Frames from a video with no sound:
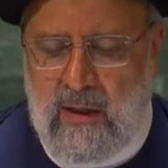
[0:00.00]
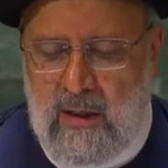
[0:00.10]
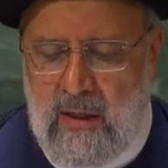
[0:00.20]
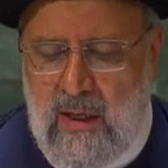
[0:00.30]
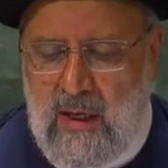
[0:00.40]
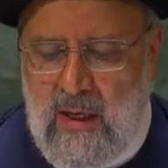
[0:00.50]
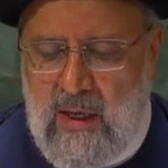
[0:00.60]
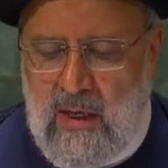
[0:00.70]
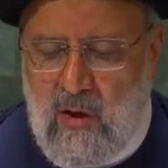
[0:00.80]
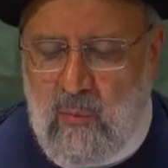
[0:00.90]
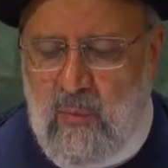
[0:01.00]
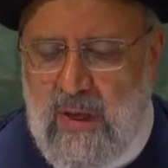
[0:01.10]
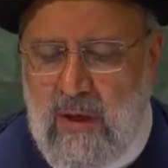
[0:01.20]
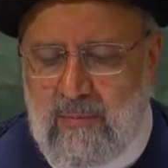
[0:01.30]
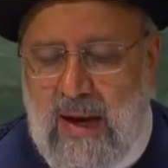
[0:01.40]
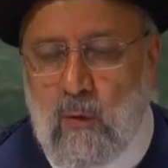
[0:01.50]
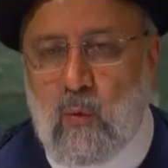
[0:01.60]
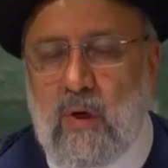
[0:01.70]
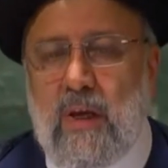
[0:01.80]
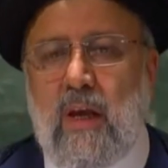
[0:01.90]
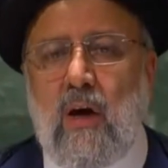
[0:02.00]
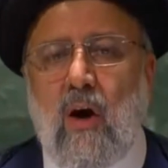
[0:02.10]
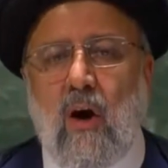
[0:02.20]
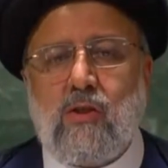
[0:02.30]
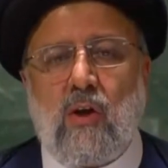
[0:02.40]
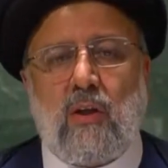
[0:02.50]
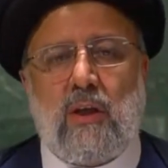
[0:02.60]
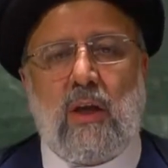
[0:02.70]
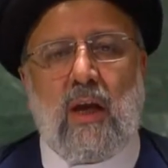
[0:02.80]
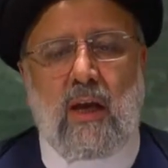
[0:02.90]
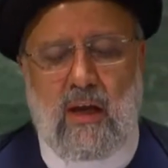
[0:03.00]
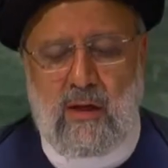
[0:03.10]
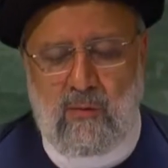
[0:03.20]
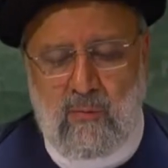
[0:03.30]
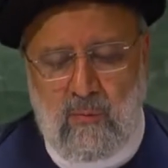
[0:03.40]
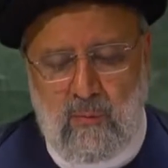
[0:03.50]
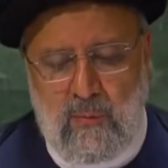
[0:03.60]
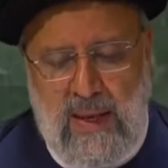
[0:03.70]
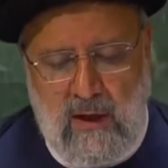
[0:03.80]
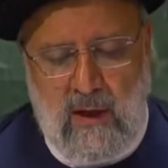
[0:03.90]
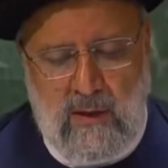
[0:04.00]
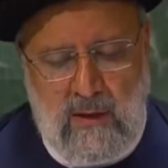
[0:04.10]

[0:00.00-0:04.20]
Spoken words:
is that behind the scene there seems to be